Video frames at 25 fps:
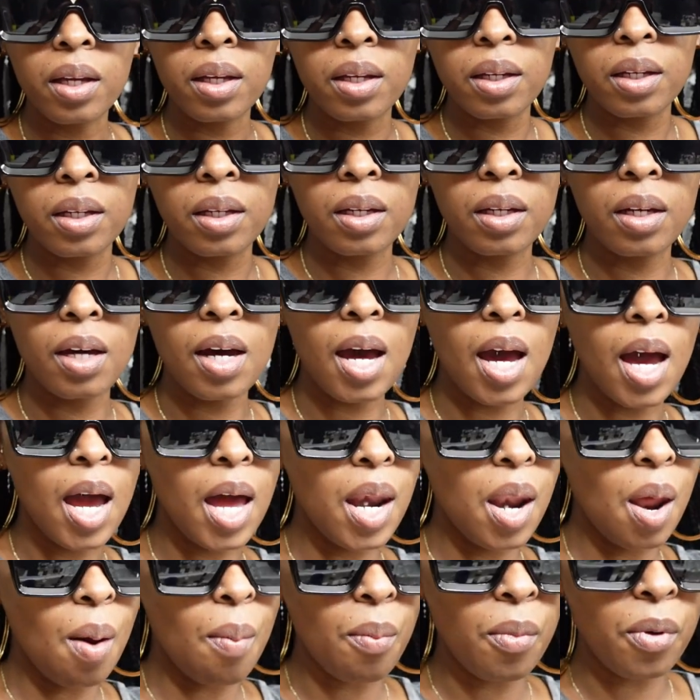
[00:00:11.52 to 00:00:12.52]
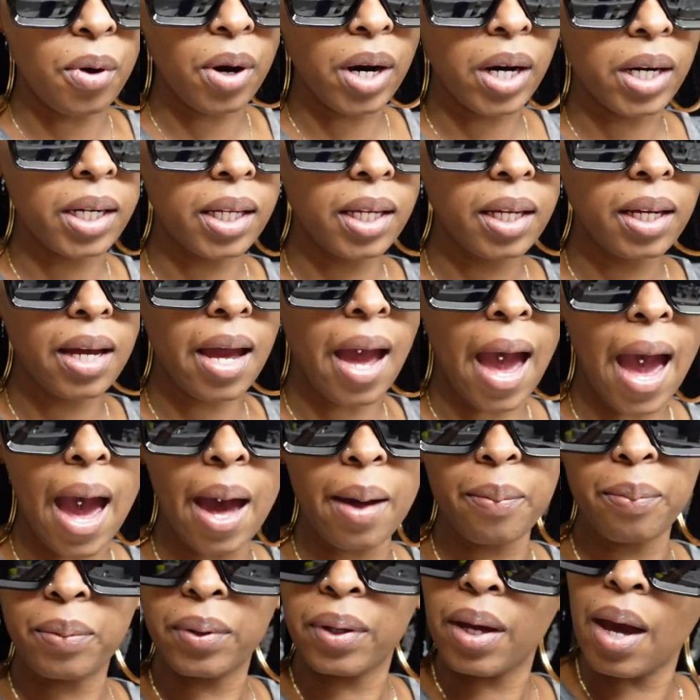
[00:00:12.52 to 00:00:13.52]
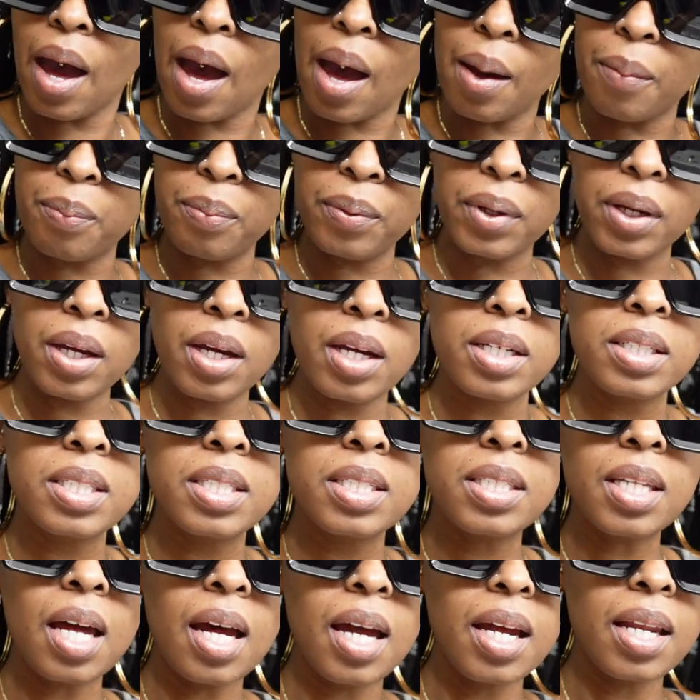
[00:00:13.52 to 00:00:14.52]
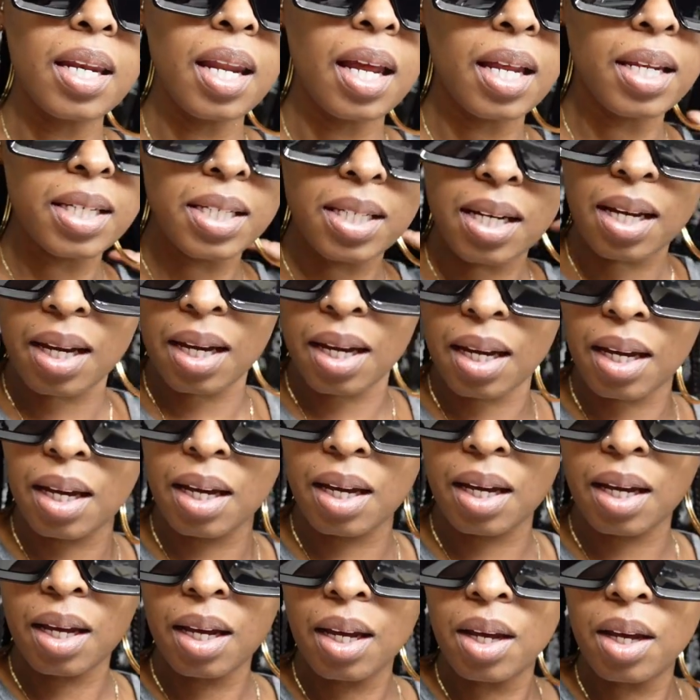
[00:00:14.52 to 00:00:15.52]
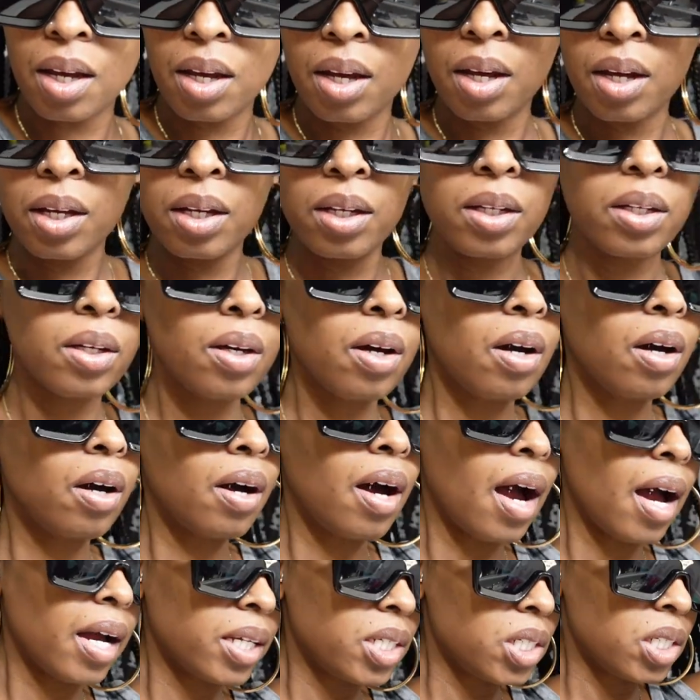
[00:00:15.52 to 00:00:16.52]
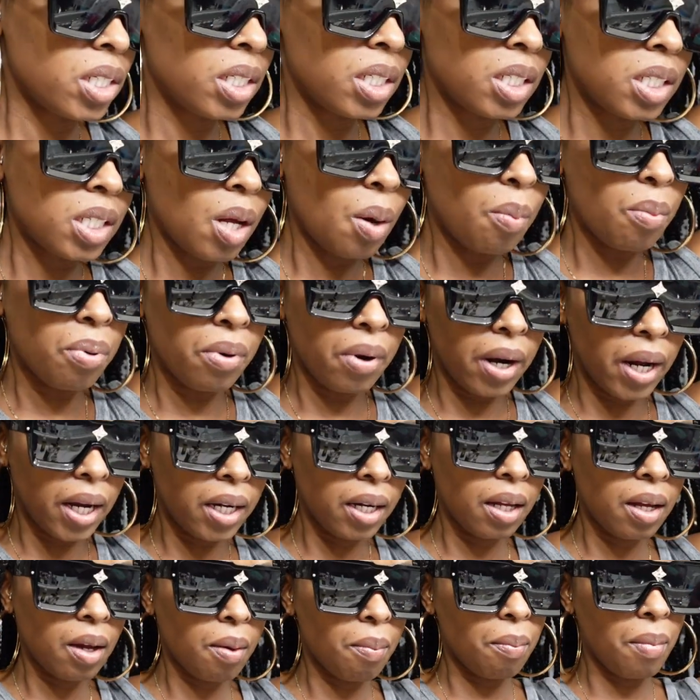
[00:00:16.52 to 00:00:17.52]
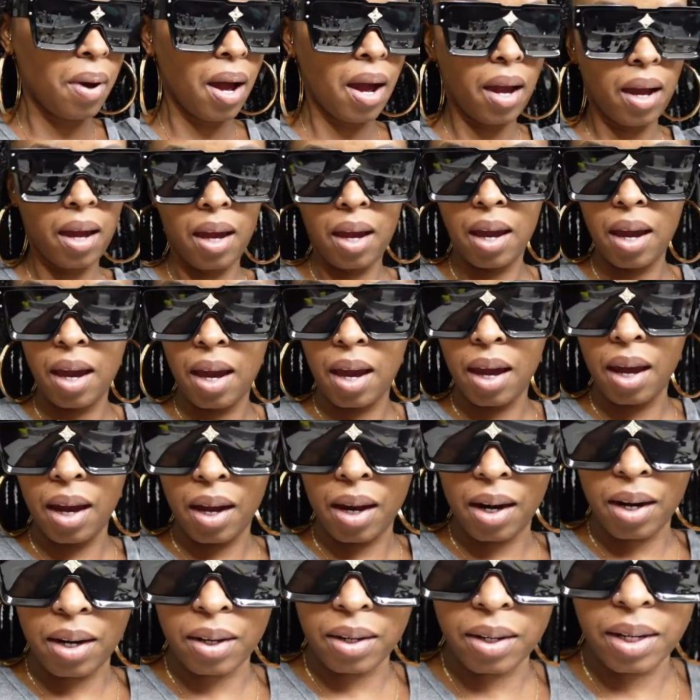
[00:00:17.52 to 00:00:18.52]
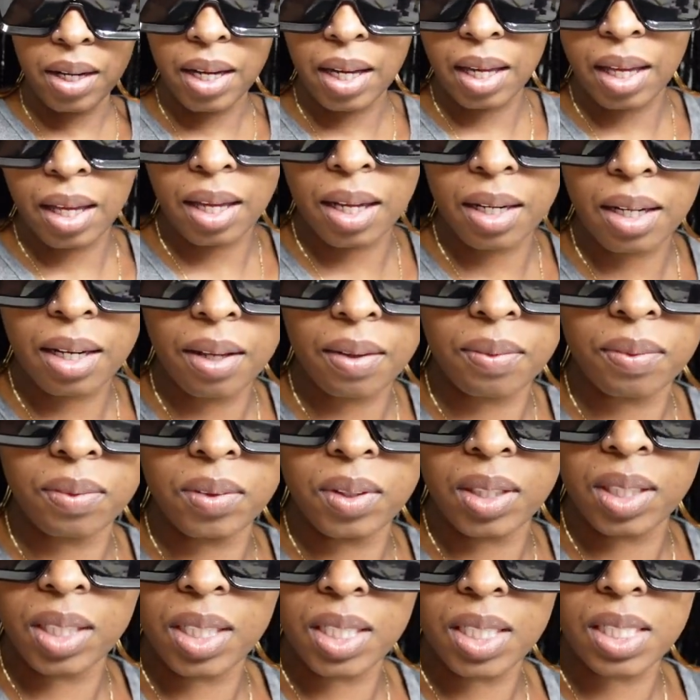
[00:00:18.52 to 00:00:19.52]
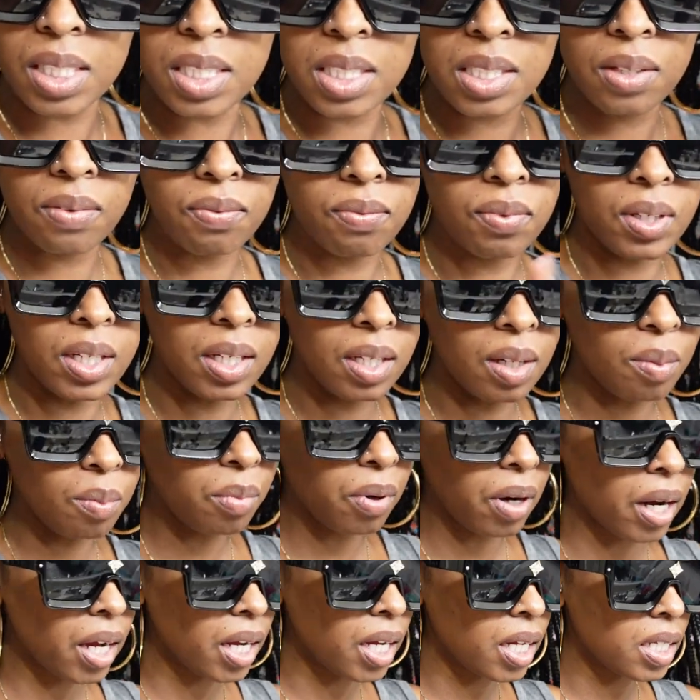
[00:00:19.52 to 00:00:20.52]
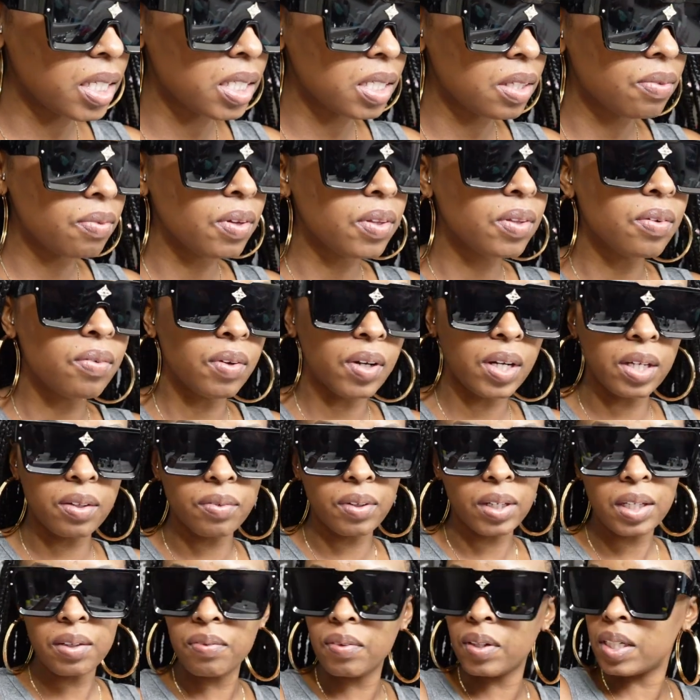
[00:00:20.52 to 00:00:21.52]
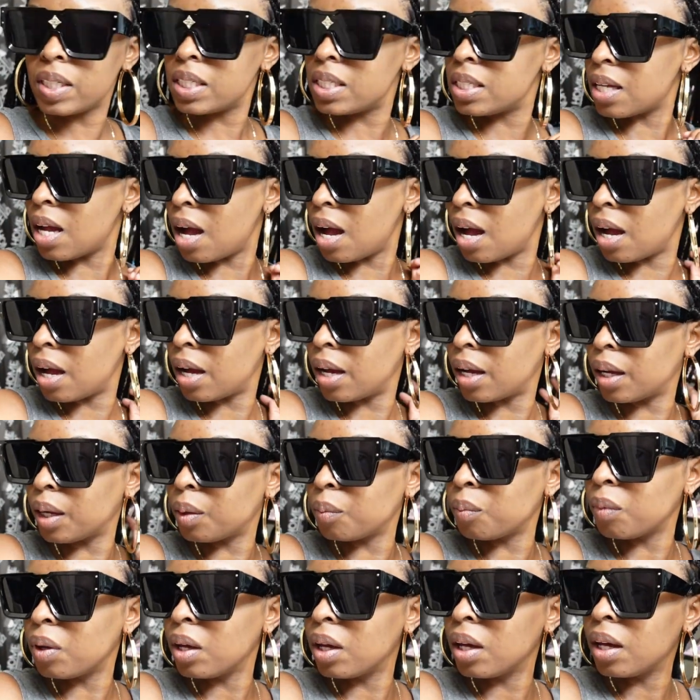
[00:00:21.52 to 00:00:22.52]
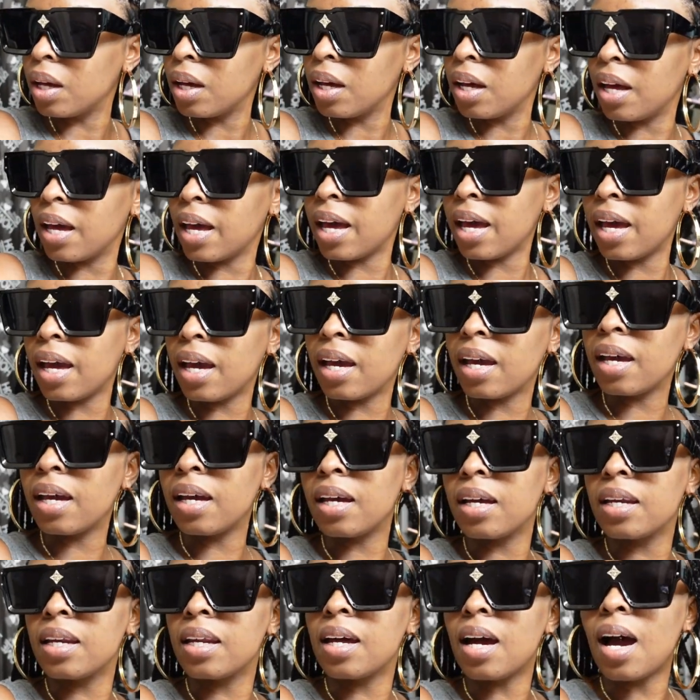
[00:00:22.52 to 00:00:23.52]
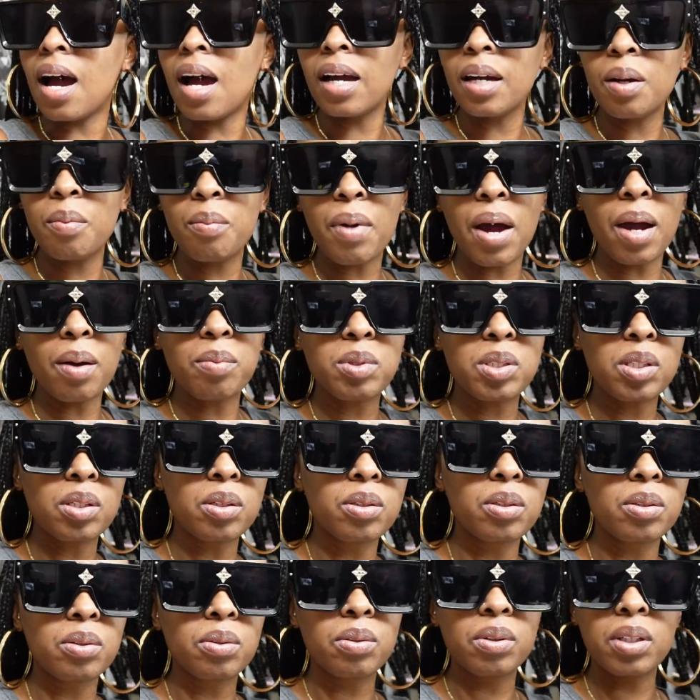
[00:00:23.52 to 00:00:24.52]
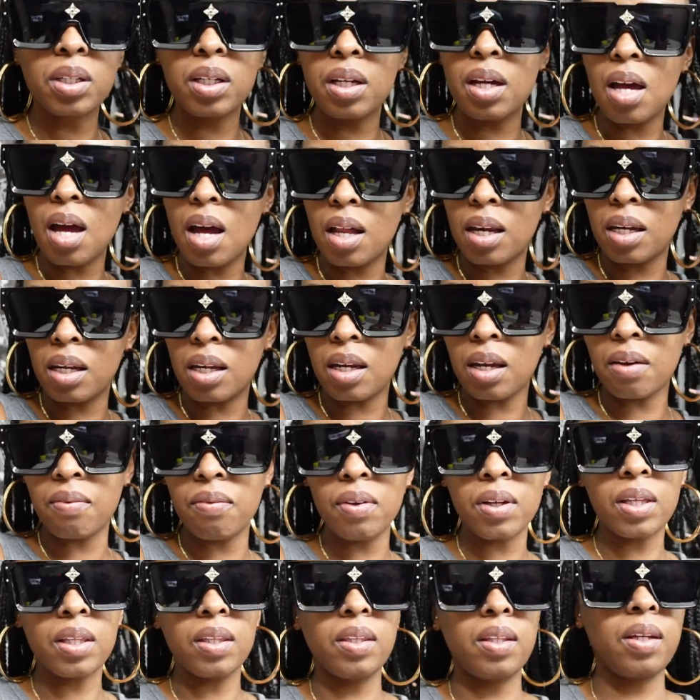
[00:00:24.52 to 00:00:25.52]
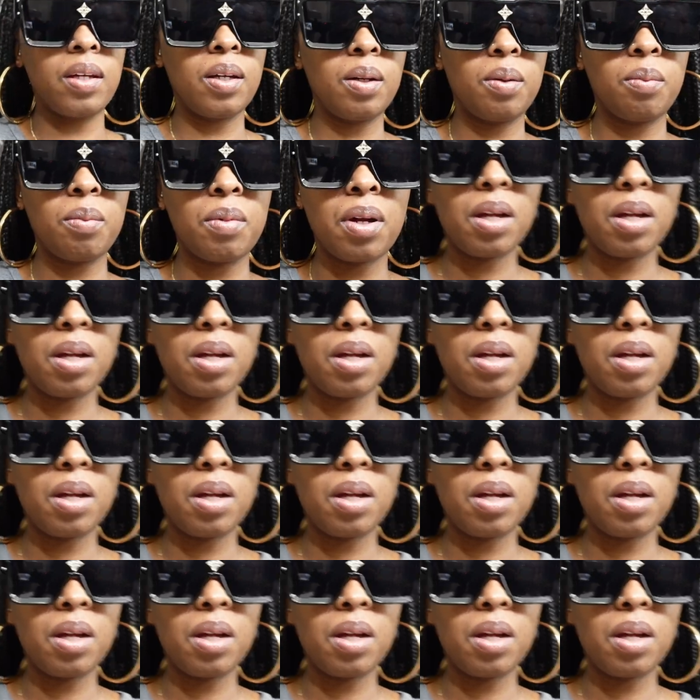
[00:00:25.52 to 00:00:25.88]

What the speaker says: Good morning, happy, happy Sunday. Y'all, I just braided my hair in these feed-in braids for the very, very first time. And I am absolutely loving them.